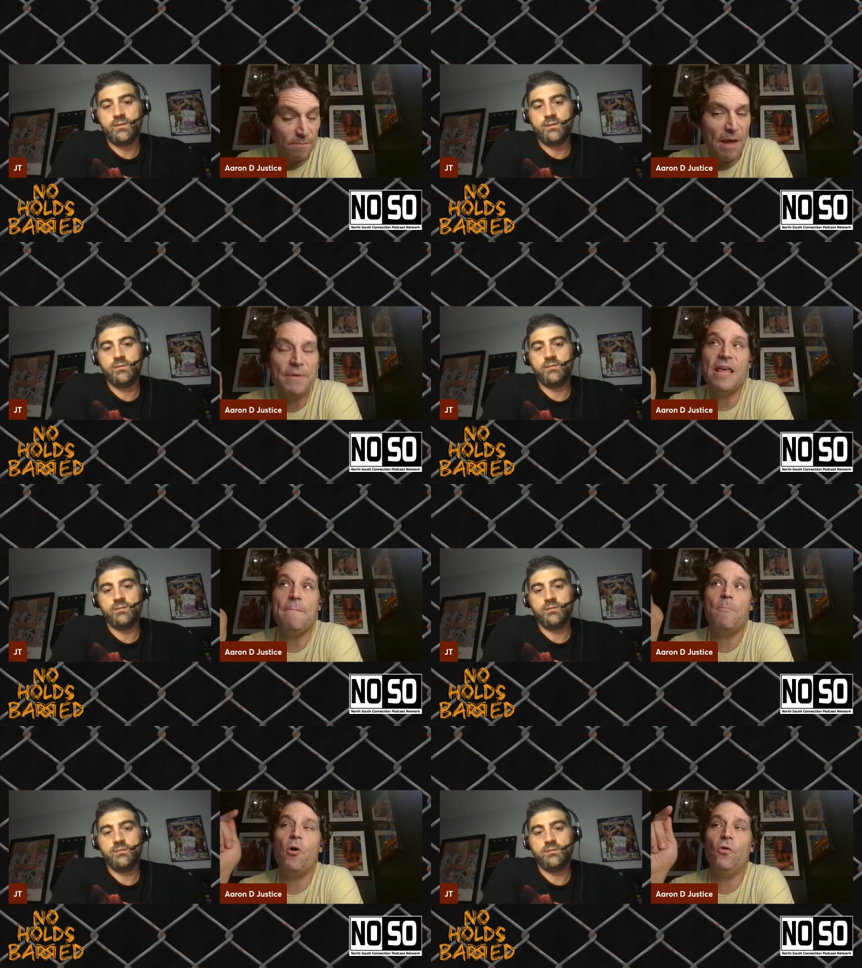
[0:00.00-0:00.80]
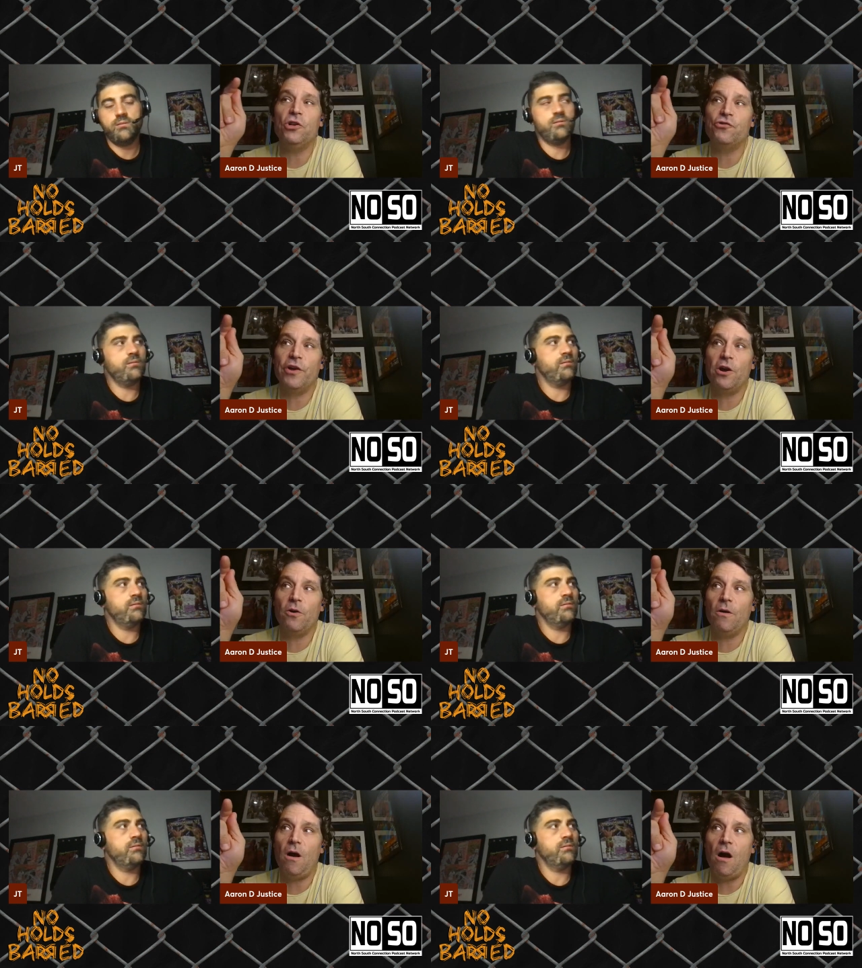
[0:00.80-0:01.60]
Speaker 1: Maybe they pull the
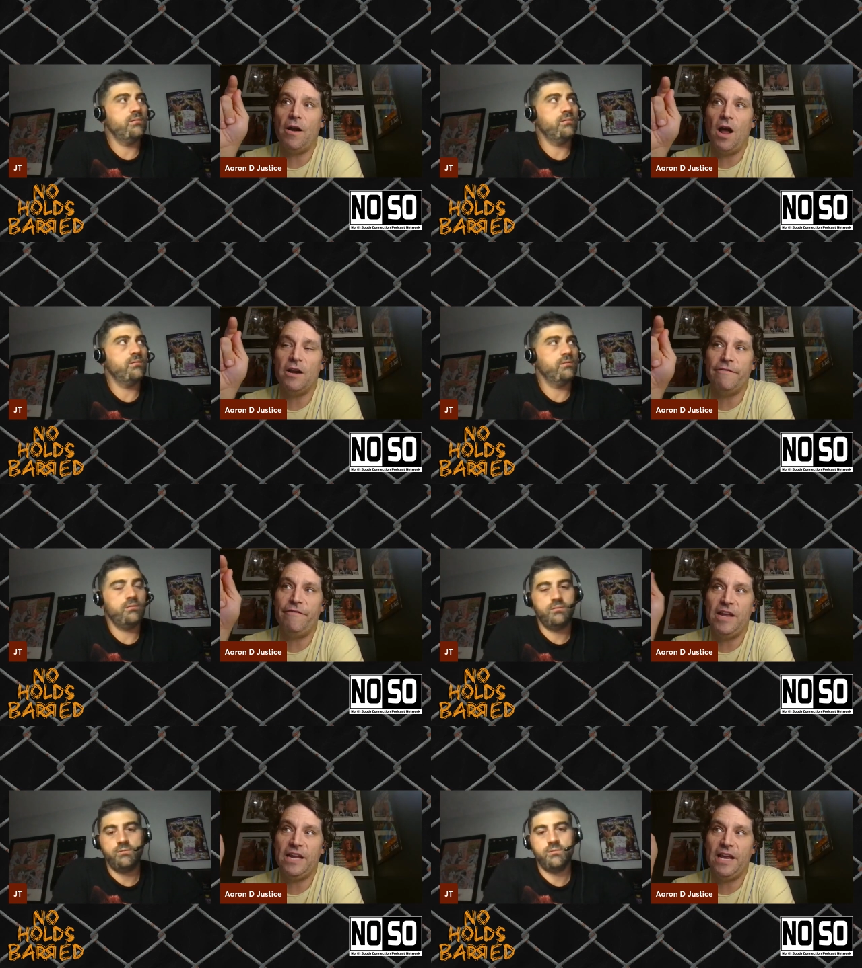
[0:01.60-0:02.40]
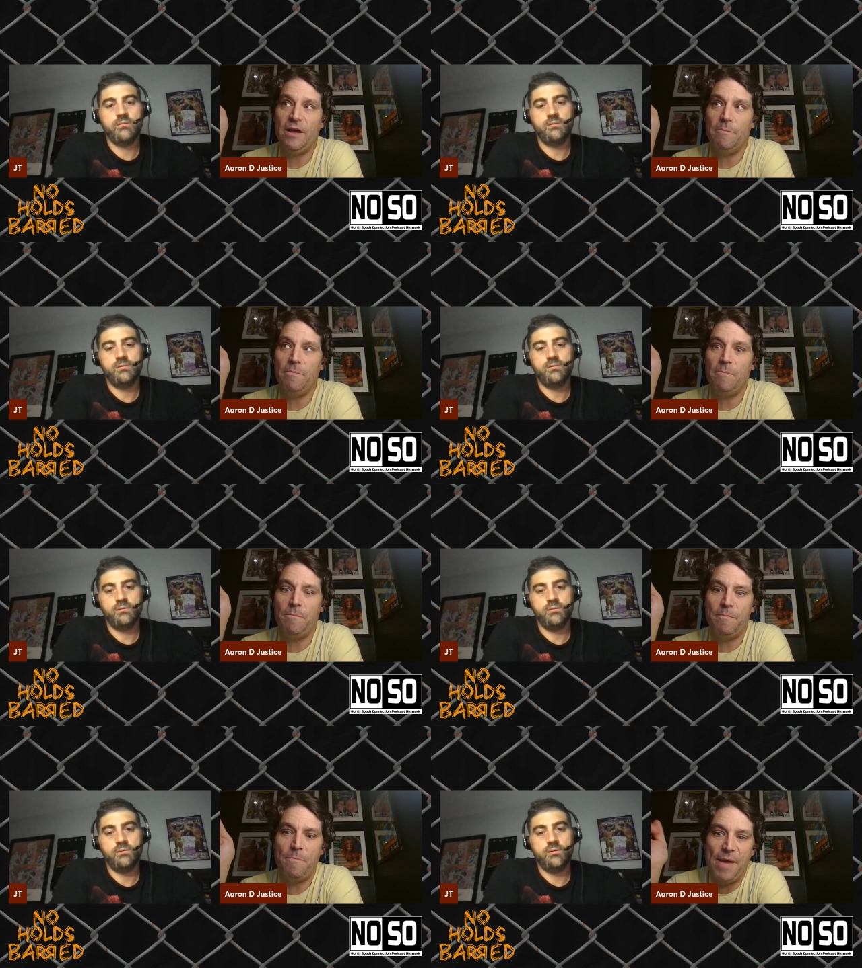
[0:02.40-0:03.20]
trigger on undefeating him
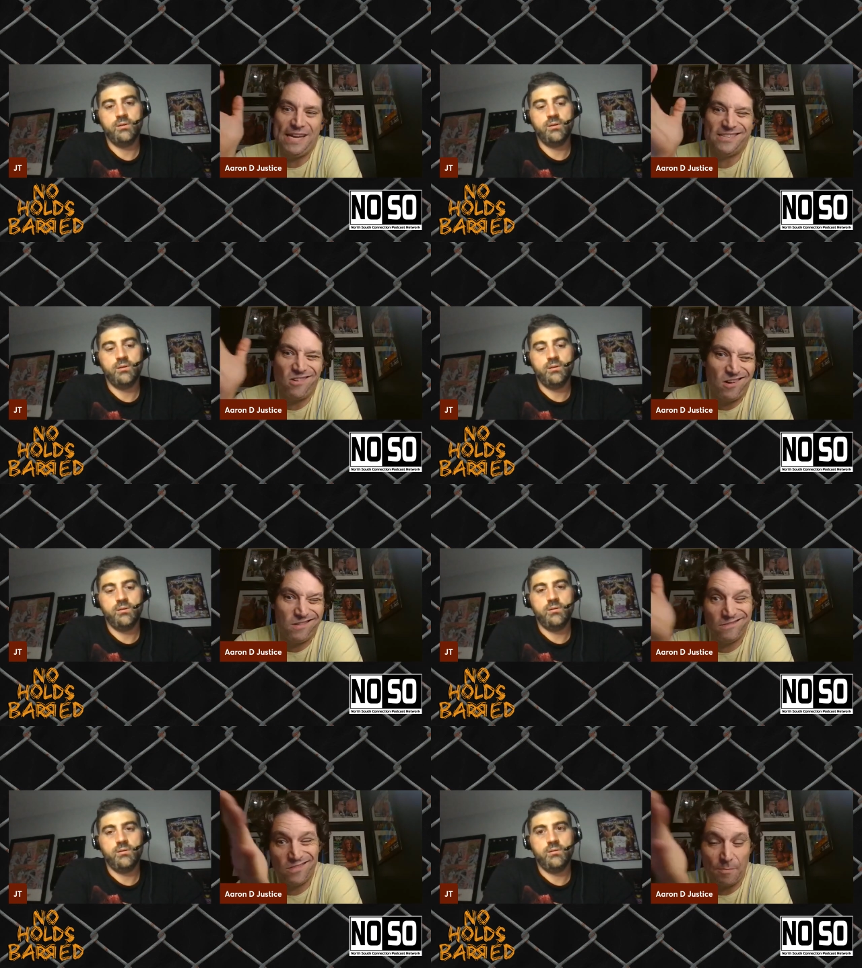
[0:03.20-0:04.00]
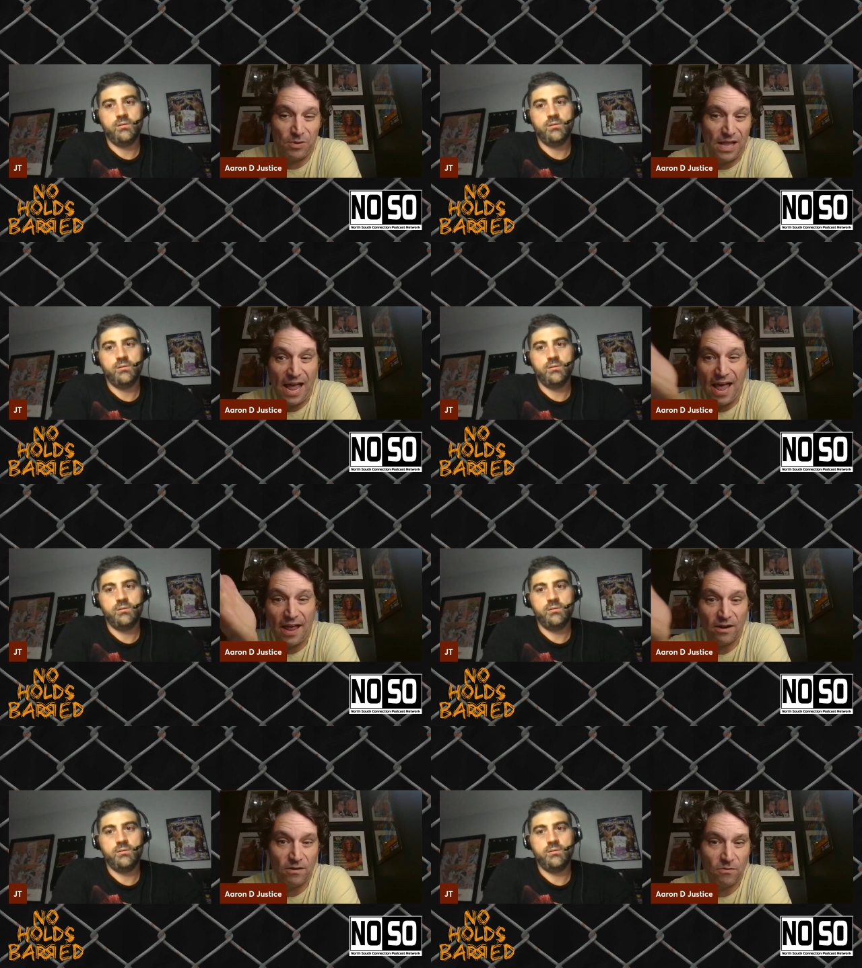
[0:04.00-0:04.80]
based on the
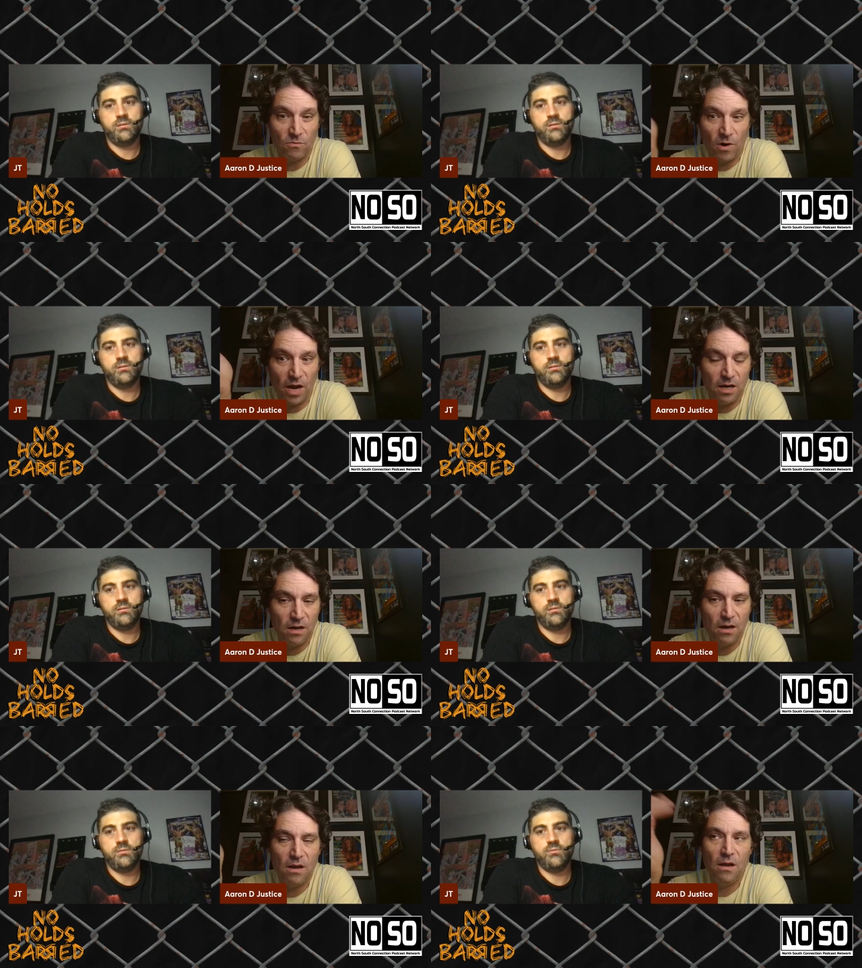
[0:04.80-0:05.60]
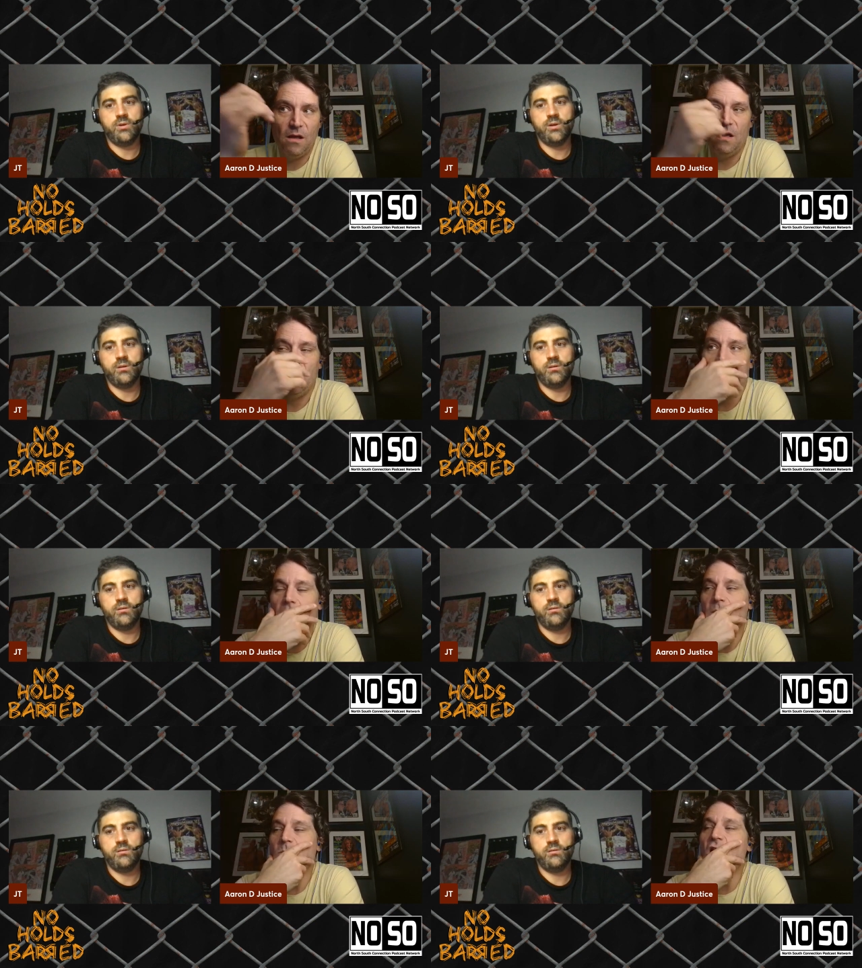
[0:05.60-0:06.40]
plan, right? Right.
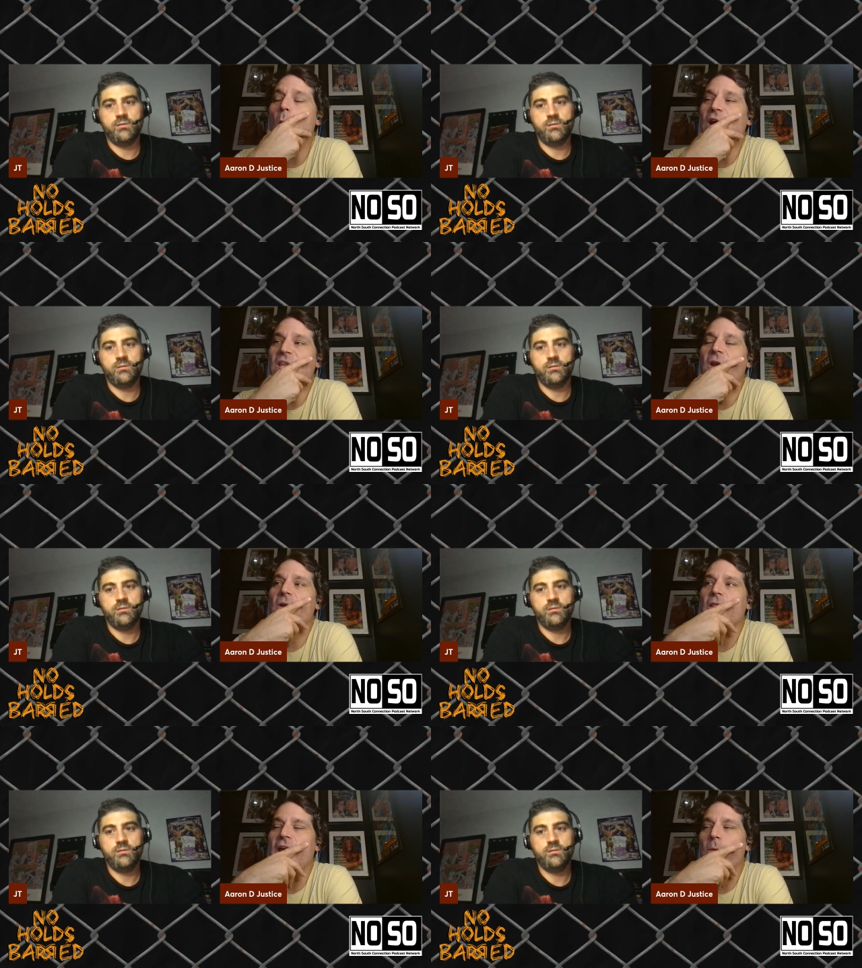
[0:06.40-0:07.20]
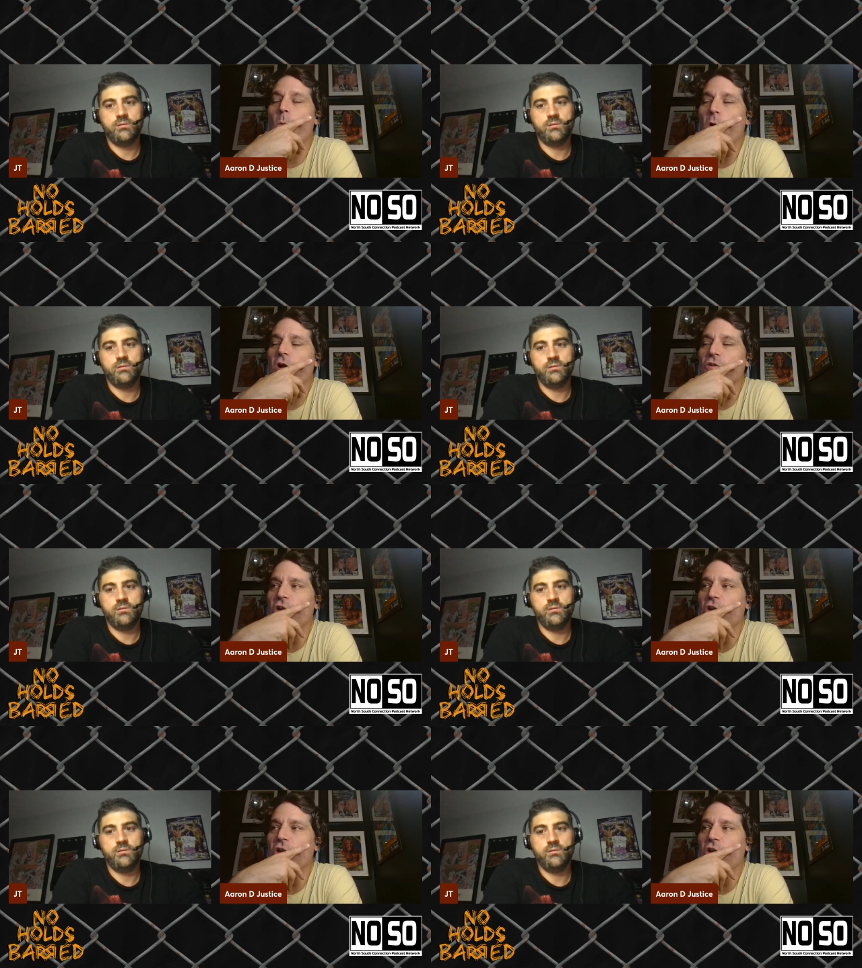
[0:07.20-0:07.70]
Knowing that that Warrior's